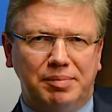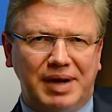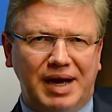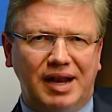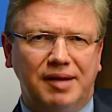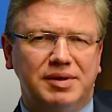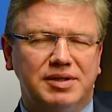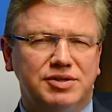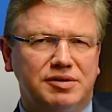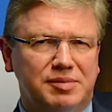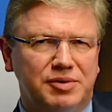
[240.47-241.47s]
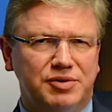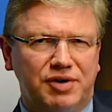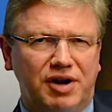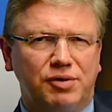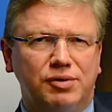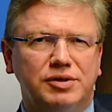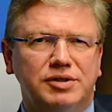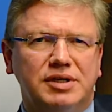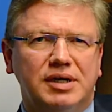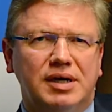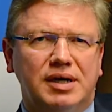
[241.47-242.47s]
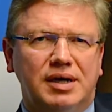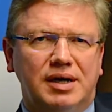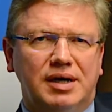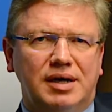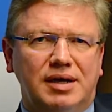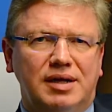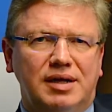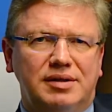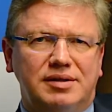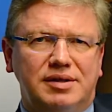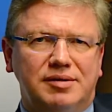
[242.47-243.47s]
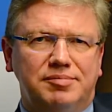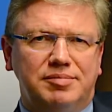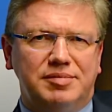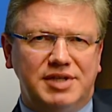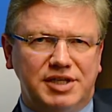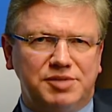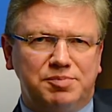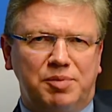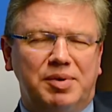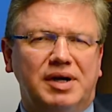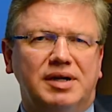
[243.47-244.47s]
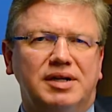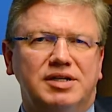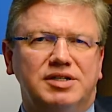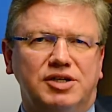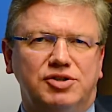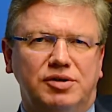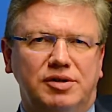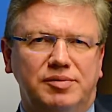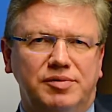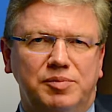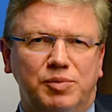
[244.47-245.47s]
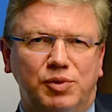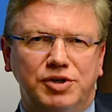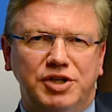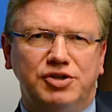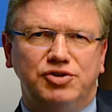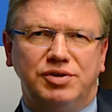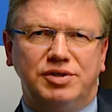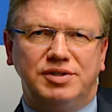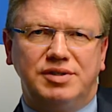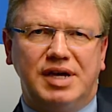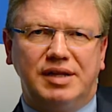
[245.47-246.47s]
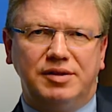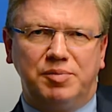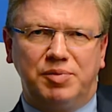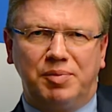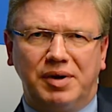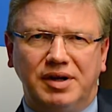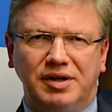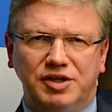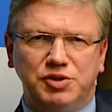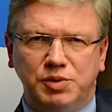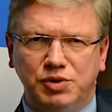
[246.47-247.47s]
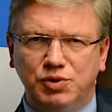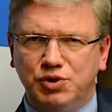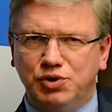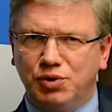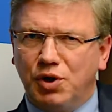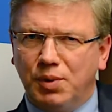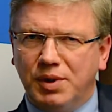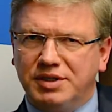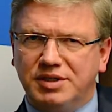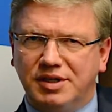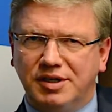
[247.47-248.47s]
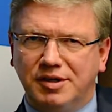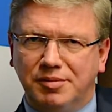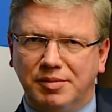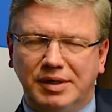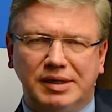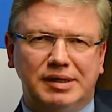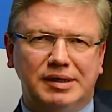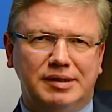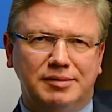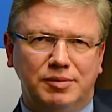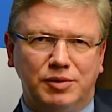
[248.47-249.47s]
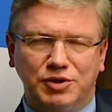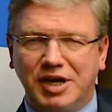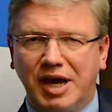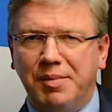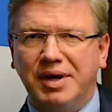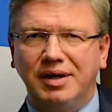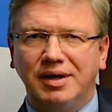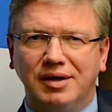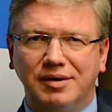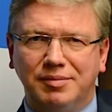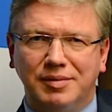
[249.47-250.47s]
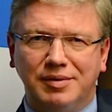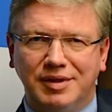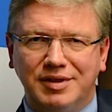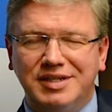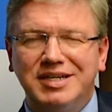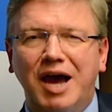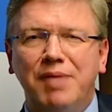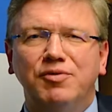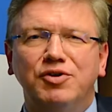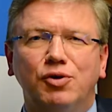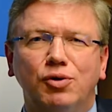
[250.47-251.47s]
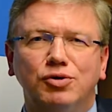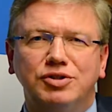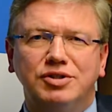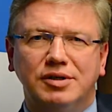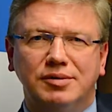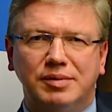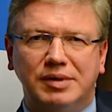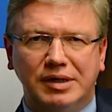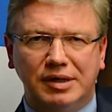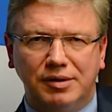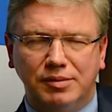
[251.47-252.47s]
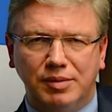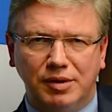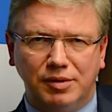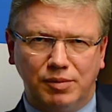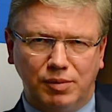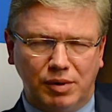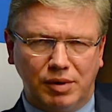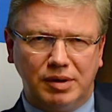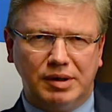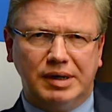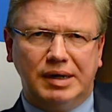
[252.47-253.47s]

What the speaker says: Parliament, I'm on the record, that this propaganda is actually more dangerous than the propaganda as we used to know it was coming at the time of the Cold War.